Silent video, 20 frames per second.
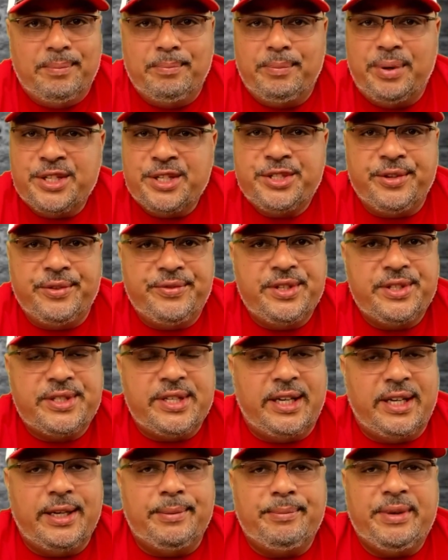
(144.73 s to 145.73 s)
A bunch of you
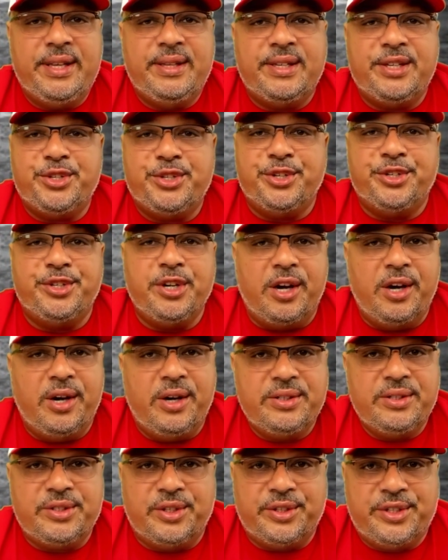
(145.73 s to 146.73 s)
telling me that your
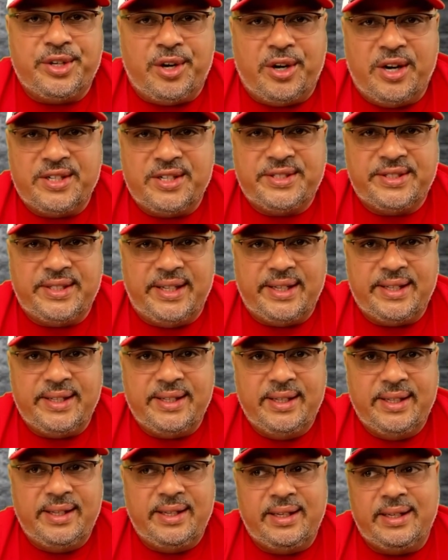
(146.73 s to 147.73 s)
dogs are car
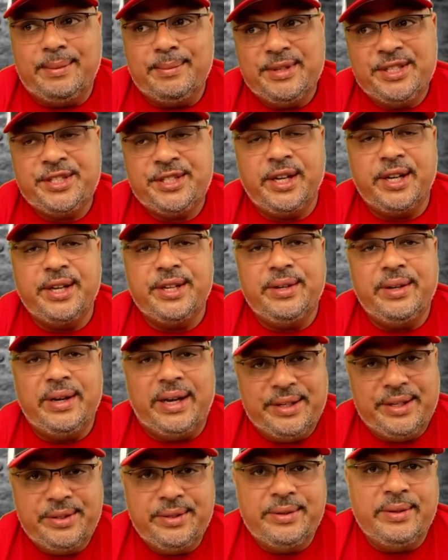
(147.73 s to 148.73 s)
sick. And let me tell
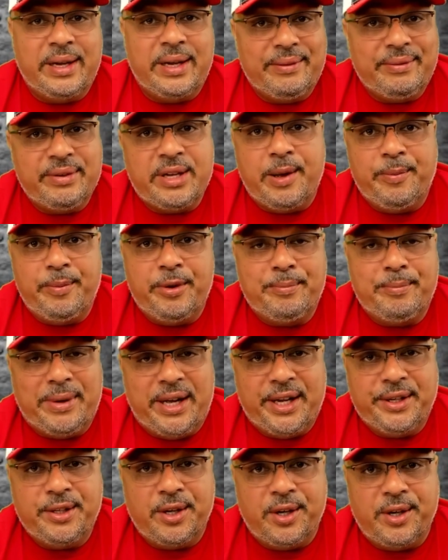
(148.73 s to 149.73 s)
you, I do have a couple of
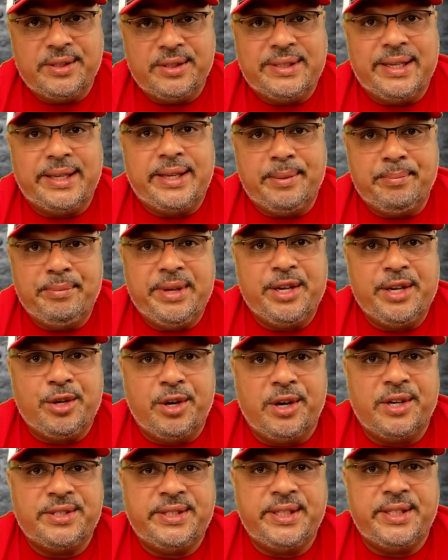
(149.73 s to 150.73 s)
my dogs that can be
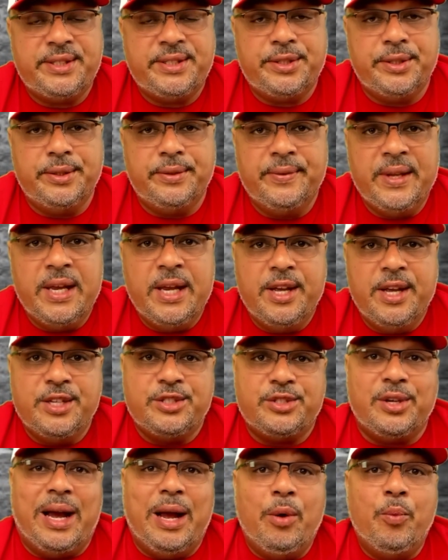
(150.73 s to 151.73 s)
car sick too.
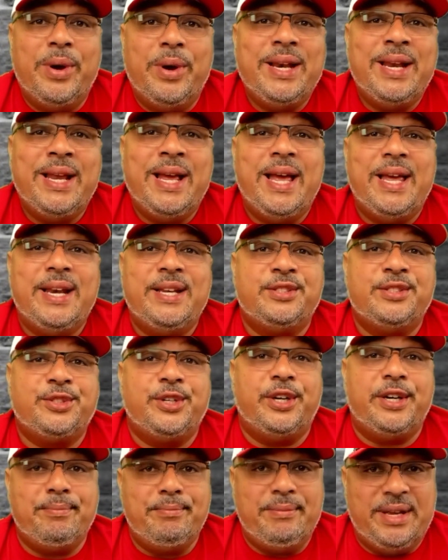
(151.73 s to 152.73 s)
So I went ahead and
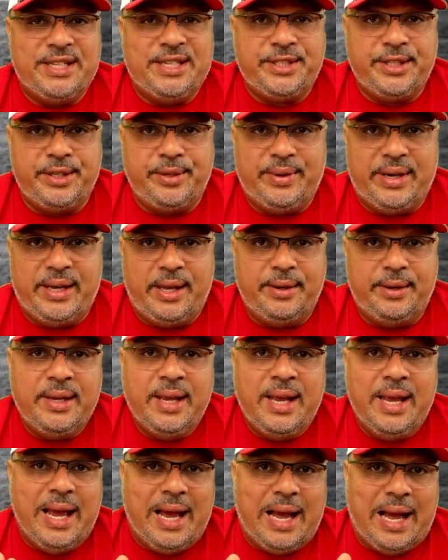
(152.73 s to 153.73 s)
started messing around.
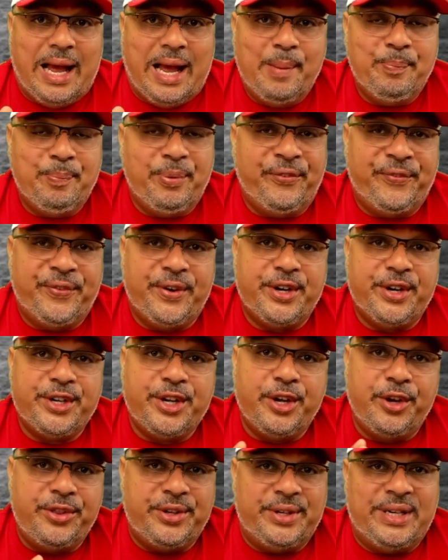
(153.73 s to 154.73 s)
I prefer
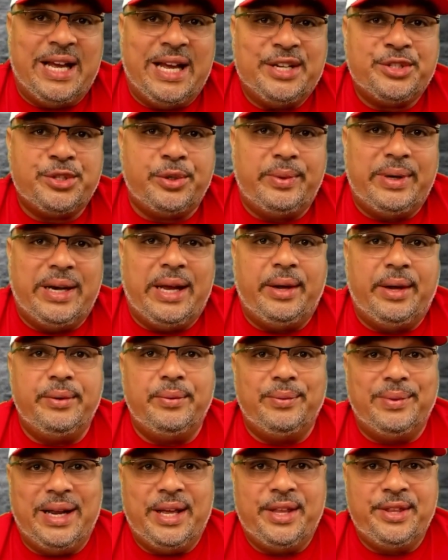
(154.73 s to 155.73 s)
to go the natural
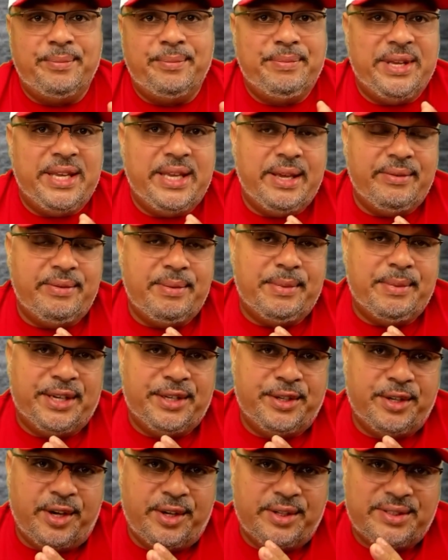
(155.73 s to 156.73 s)
route rather than be giving
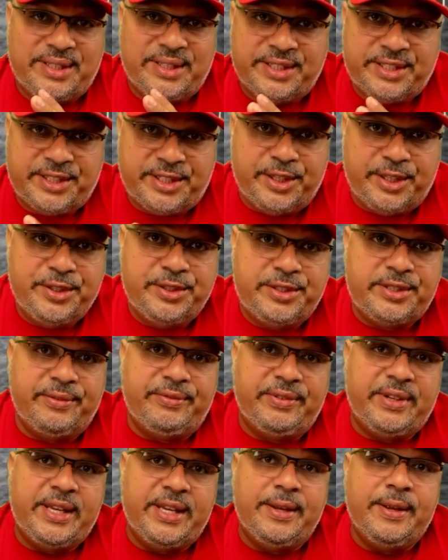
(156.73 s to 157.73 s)
my dogs
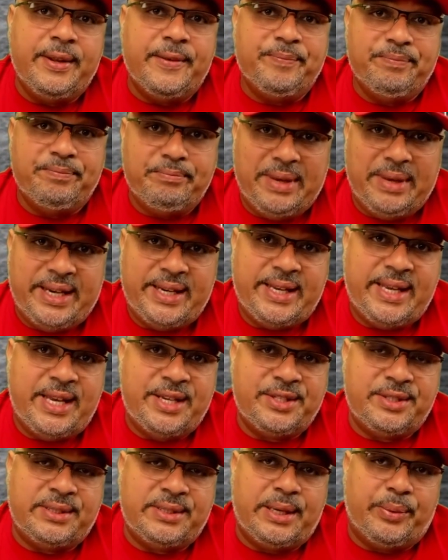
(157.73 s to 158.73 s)
exclusively
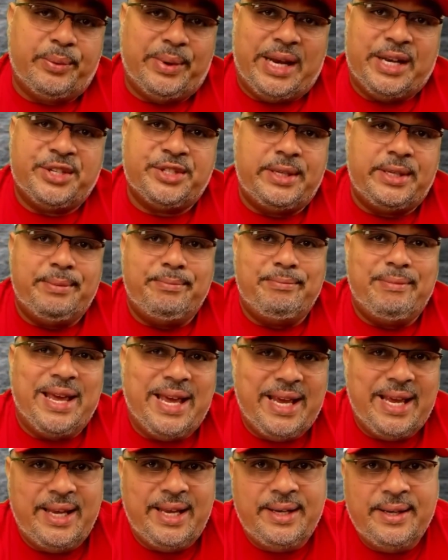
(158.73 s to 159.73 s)
medications that were actually
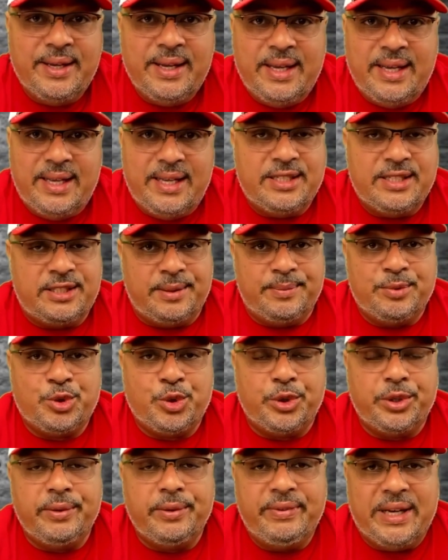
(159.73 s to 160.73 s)
made in some
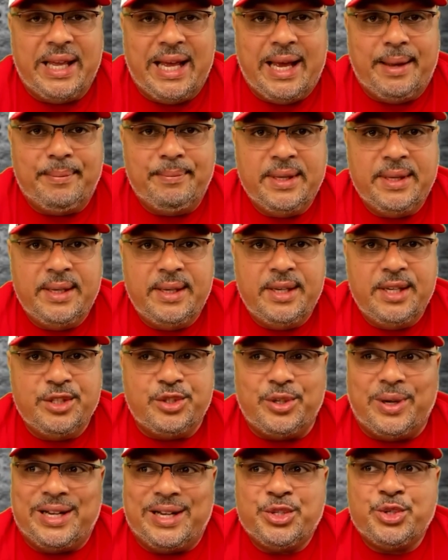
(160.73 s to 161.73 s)
sort of lab.
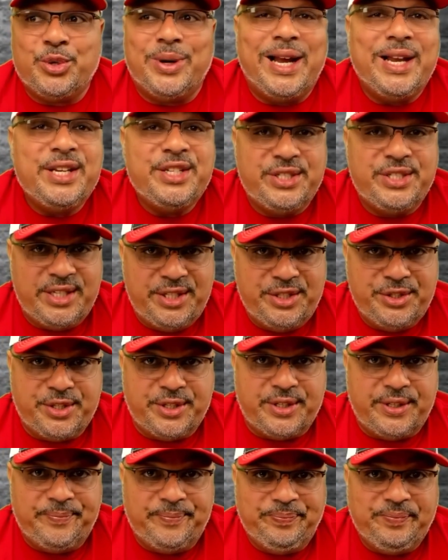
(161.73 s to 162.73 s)
So I tried
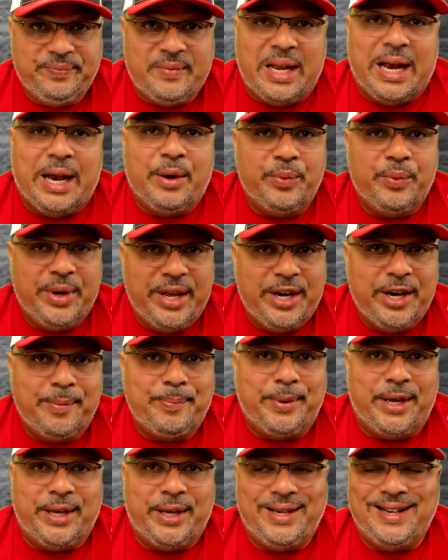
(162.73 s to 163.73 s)
ginger. I read
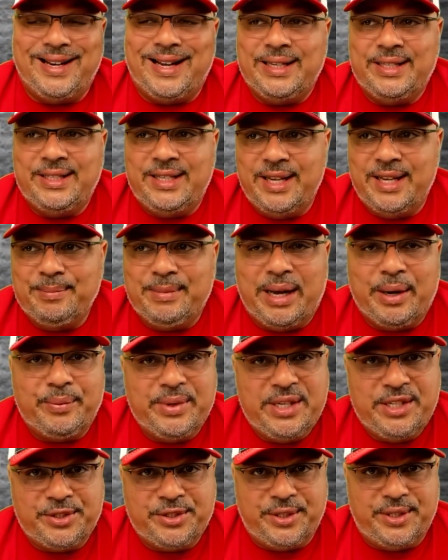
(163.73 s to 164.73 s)
up on it. I did my
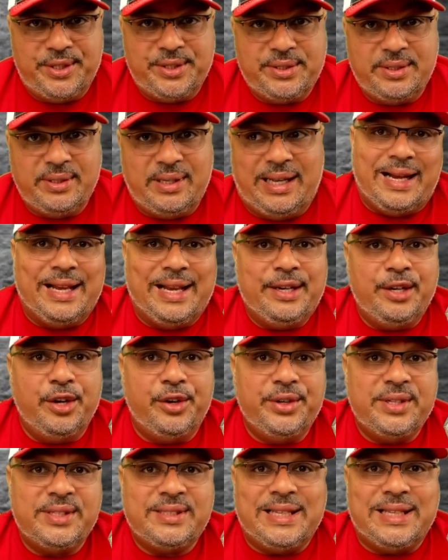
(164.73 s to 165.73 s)
research. I
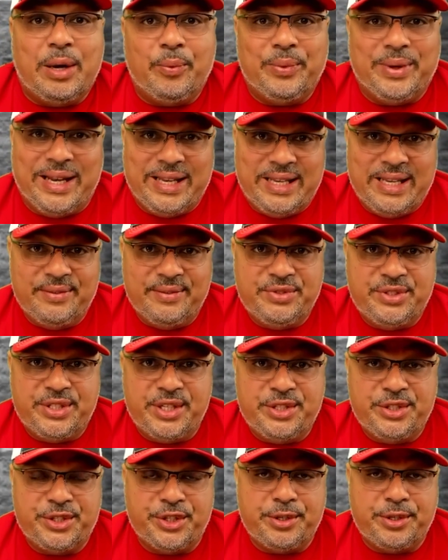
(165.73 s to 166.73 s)
noticed that when I give
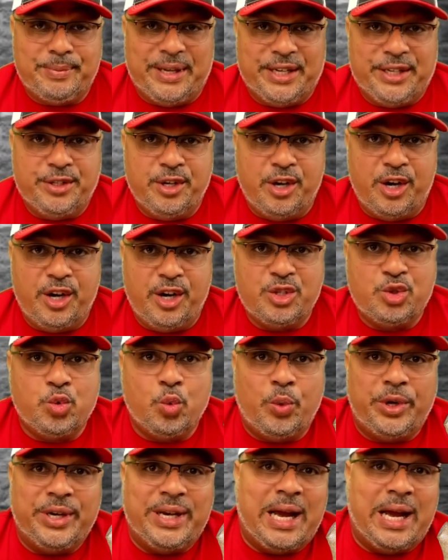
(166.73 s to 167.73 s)
ginger to my
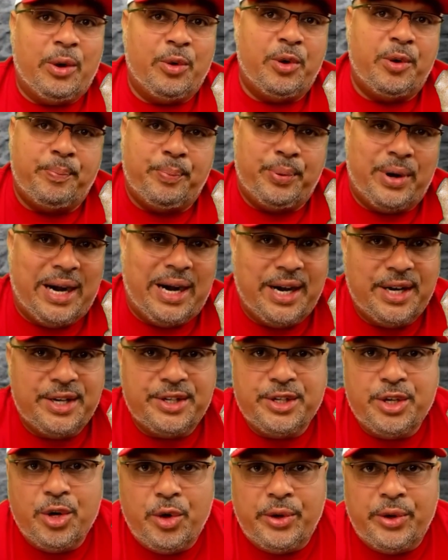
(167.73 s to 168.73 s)
dogs 1 hour
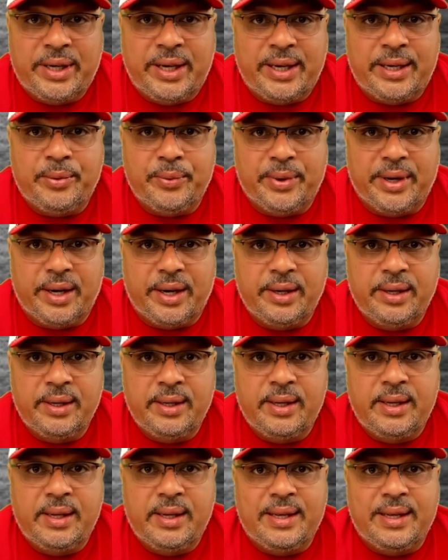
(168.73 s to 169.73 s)
prior to going anywhere,
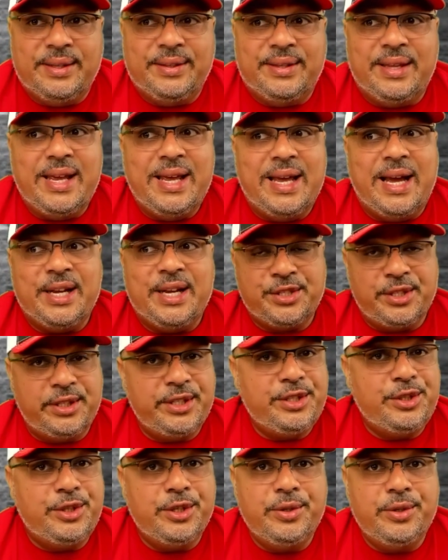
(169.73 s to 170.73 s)
they
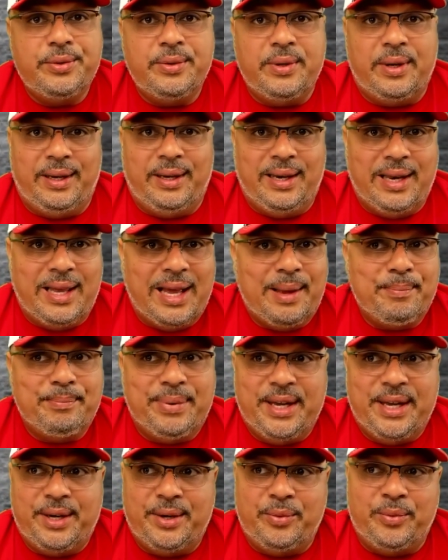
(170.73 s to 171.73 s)
actually do a
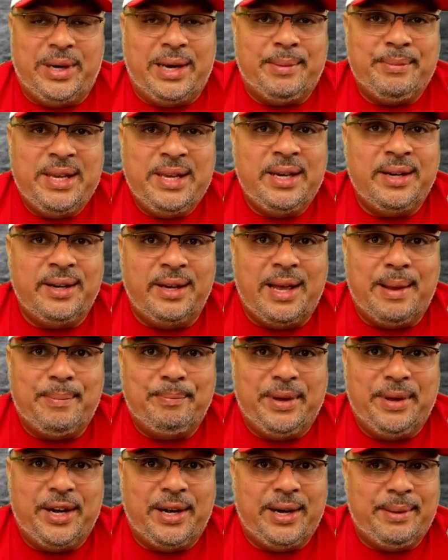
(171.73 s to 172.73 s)
lot better. And when I mean a
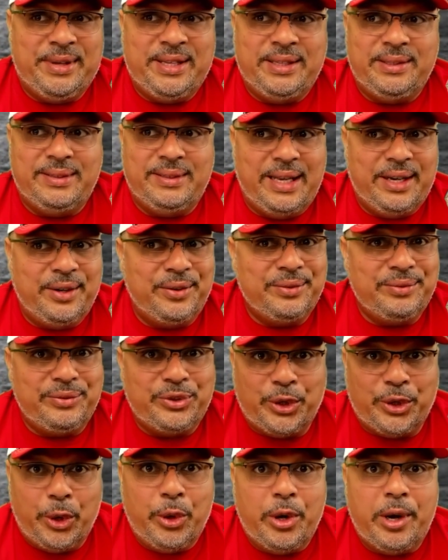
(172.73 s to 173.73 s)
lot better, I mean they
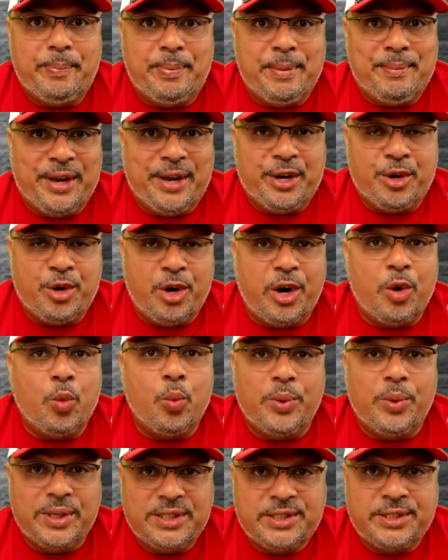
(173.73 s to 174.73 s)
don't throw up in my
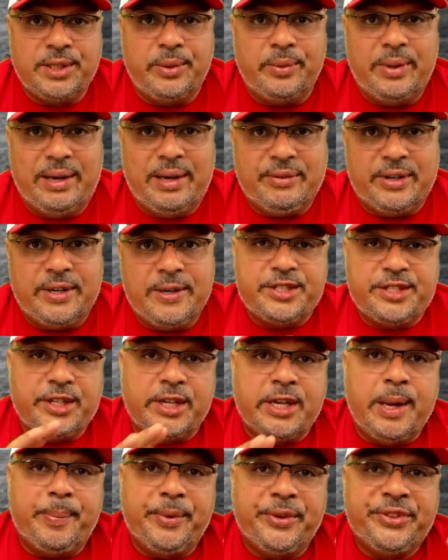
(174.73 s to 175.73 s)
car whatsoever. There's
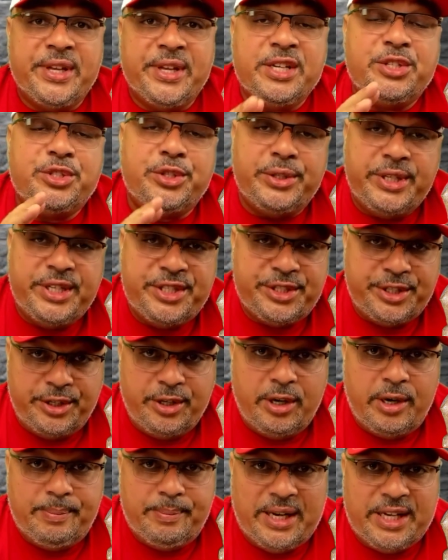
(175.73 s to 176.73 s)
a couple things you need to
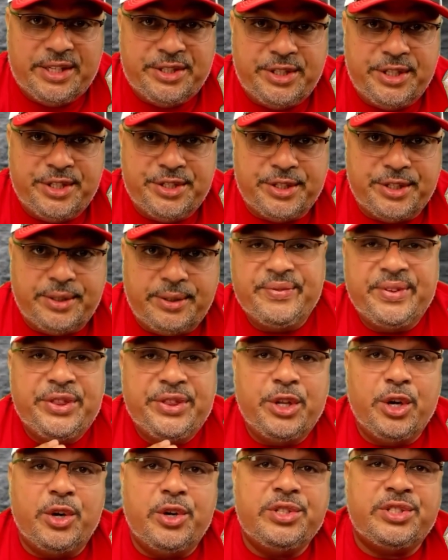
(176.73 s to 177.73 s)
know about ginger.
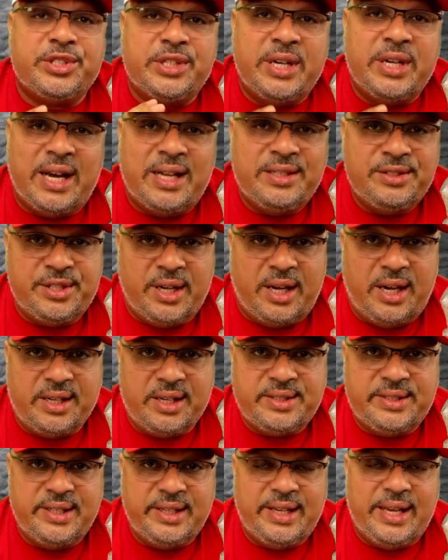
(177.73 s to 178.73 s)
Even though it's
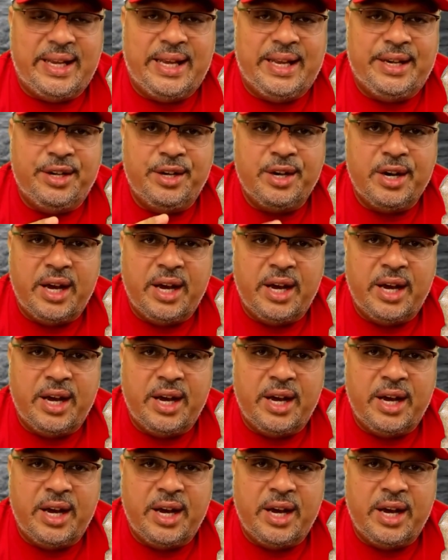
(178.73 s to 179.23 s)
non-toxic and